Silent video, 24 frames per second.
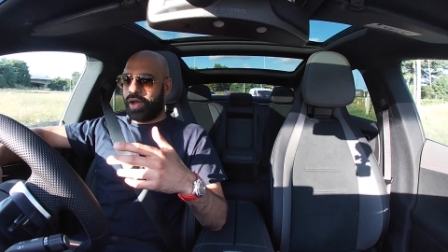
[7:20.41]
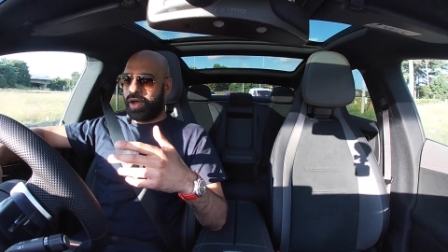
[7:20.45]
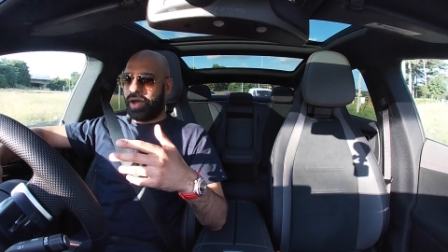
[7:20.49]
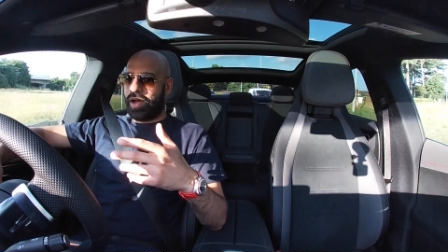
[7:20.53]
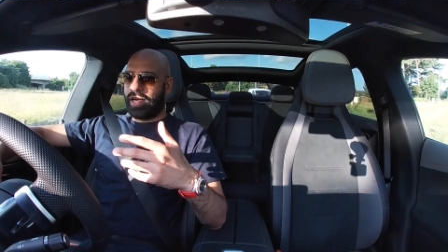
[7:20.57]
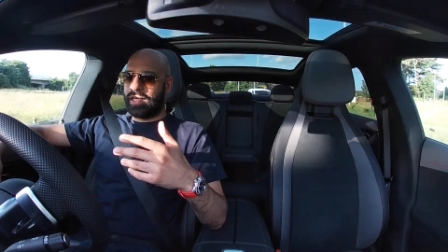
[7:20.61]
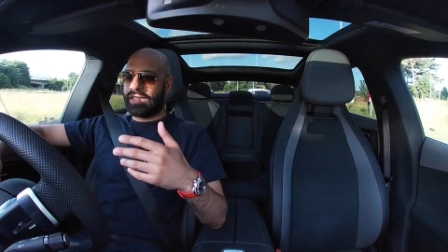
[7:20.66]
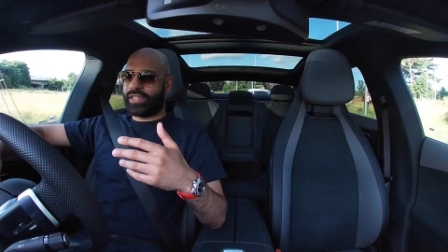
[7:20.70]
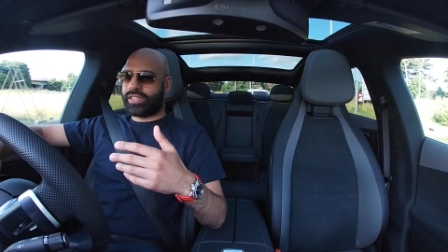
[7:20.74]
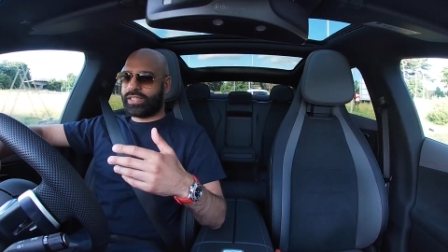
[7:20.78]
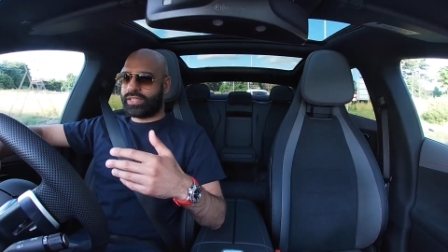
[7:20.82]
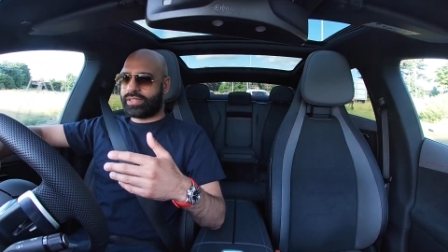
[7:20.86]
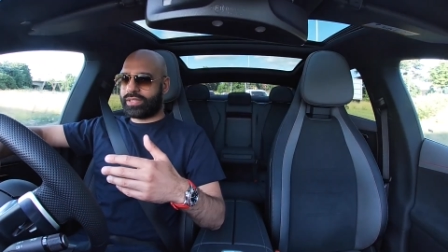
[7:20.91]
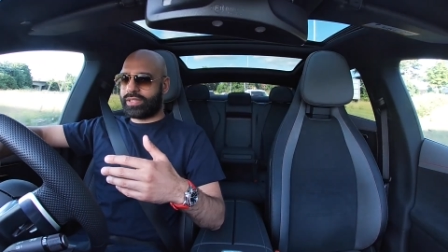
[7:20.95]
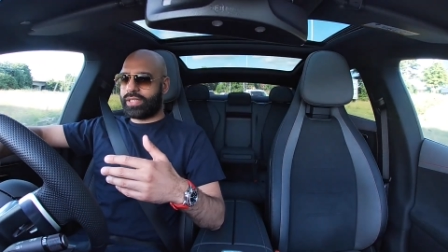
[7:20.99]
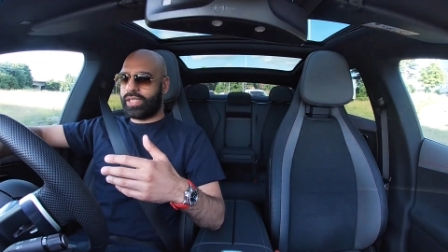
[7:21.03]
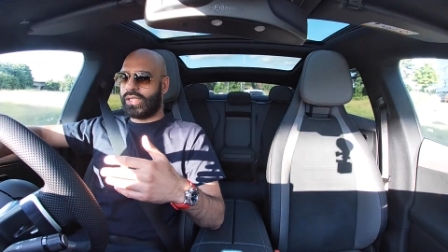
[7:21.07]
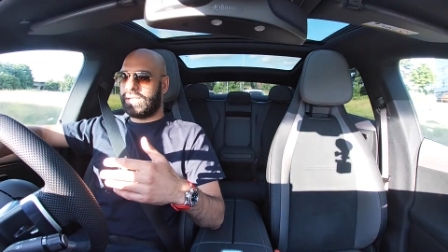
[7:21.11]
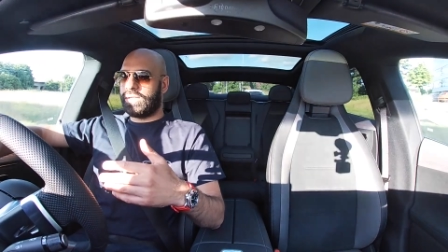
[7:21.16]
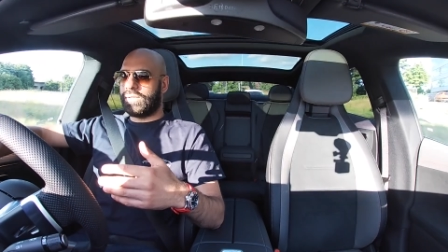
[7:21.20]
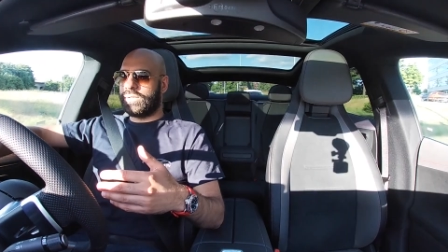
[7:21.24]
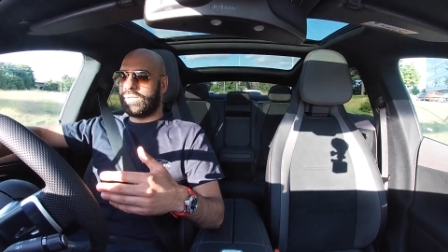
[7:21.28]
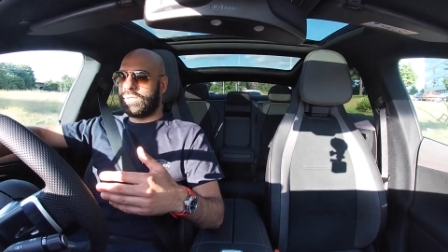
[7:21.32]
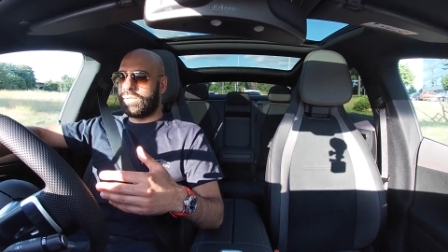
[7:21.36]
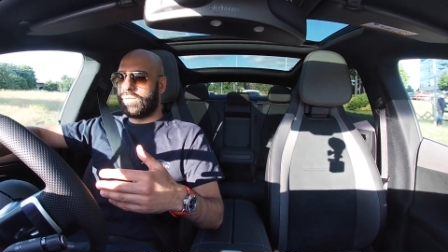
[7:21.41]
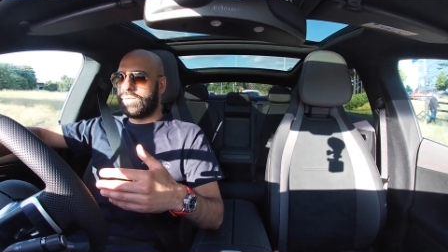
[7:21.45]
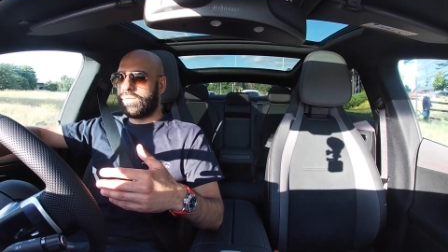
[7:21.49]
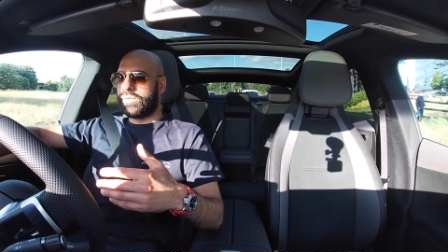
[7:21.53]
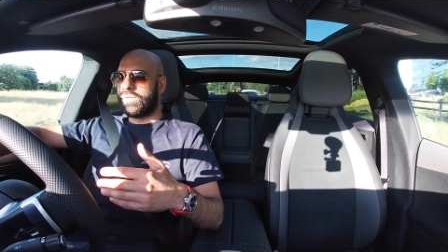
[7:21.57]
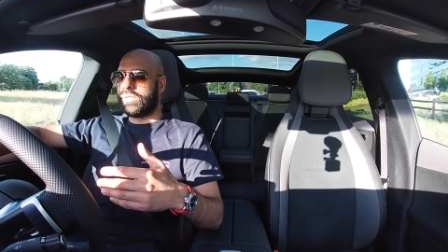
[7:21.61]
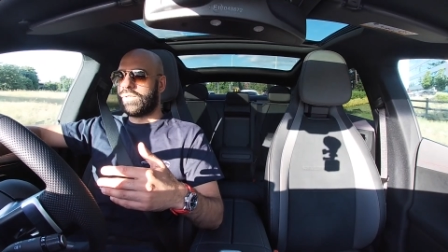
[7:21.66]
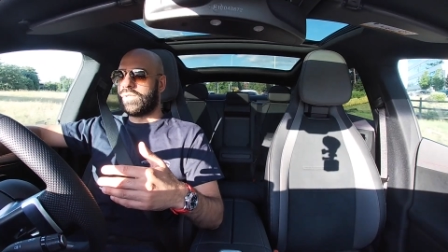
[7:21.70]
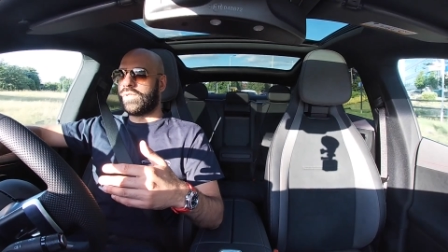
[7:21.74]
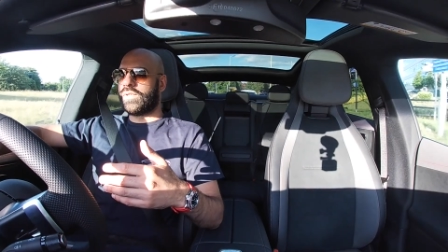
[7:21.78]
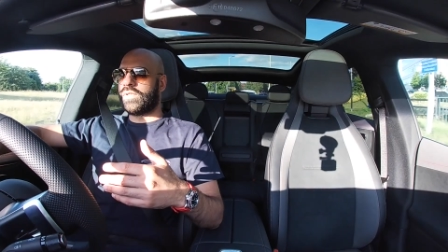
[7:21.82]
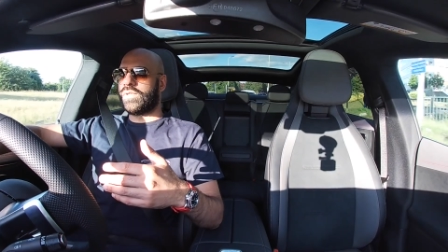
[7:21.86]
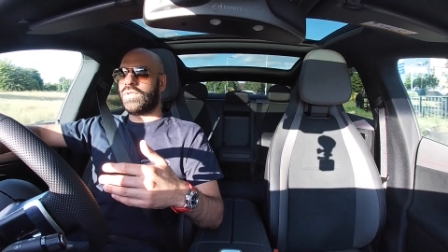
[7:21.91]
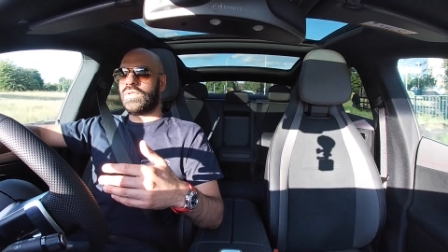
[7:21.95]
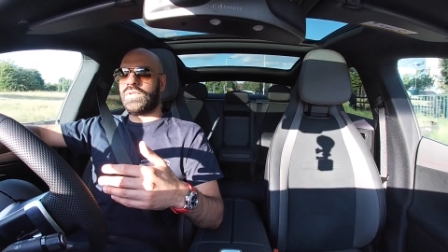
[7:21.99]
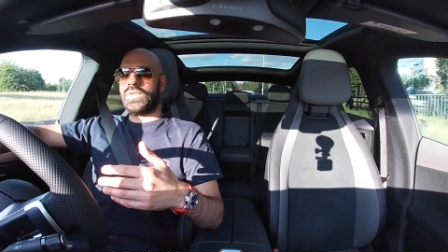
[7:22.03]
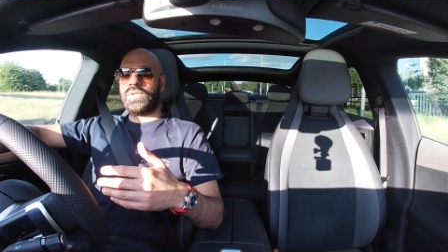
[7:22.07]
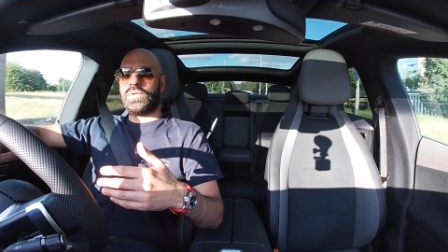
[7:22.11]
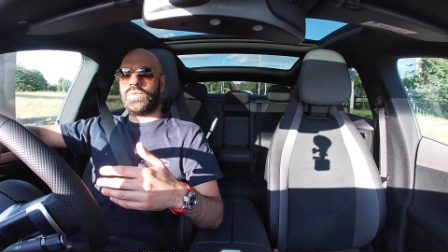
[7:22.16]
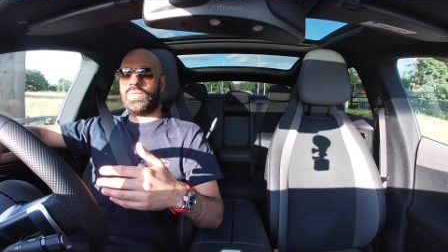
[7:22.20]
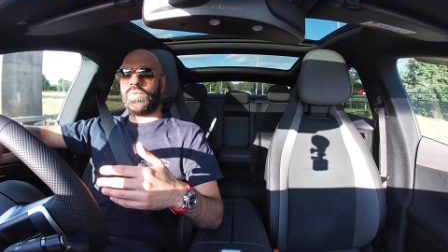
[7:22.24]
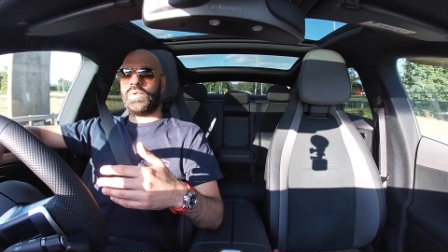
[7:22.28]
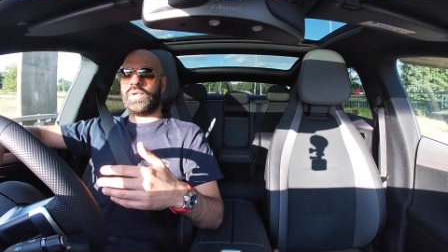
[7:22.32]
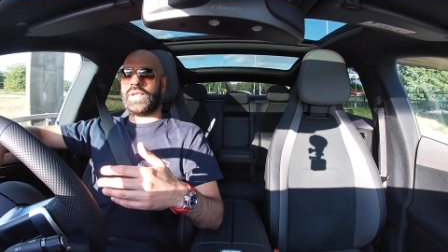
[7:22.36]
I still,
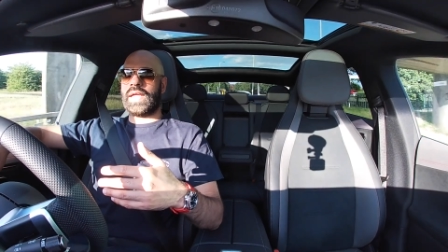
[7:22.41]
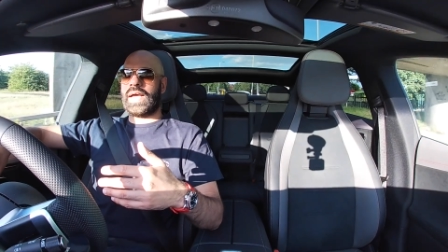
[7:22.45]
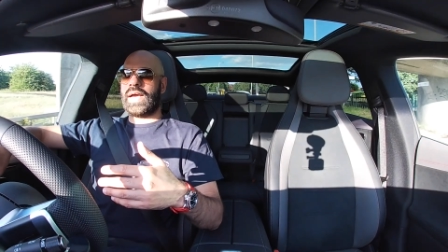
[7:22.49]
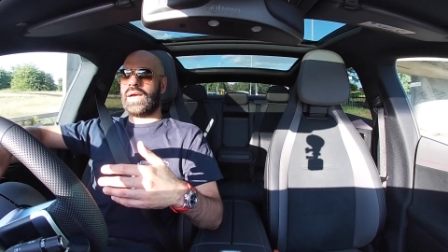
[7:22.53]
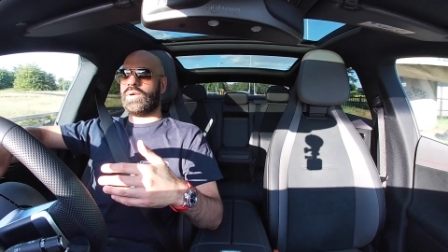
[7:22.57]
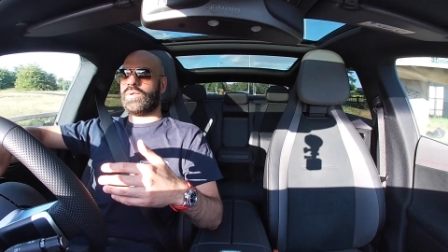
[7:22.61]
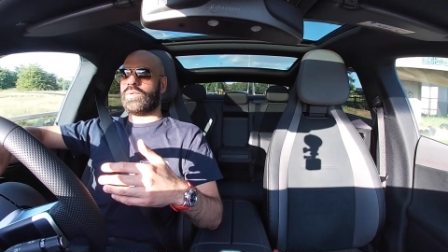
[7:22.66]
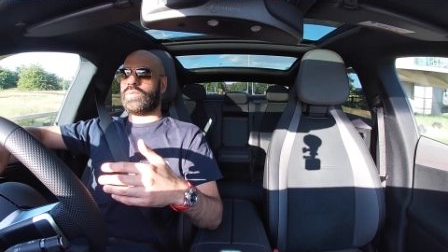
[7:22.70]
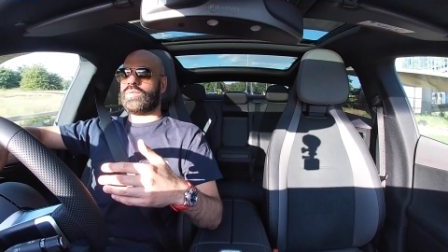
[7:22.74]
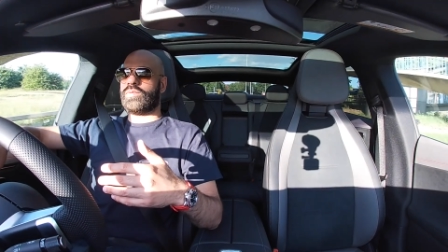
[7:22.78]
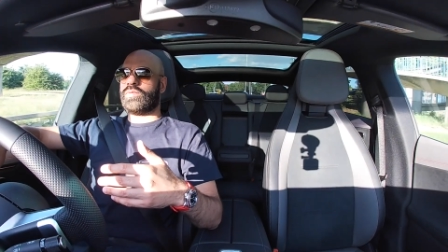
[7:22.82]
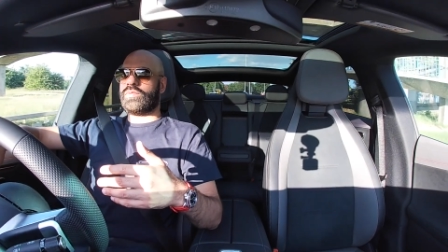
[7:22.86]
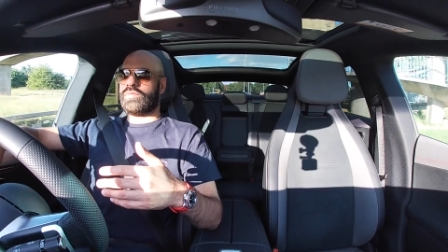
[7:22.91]
I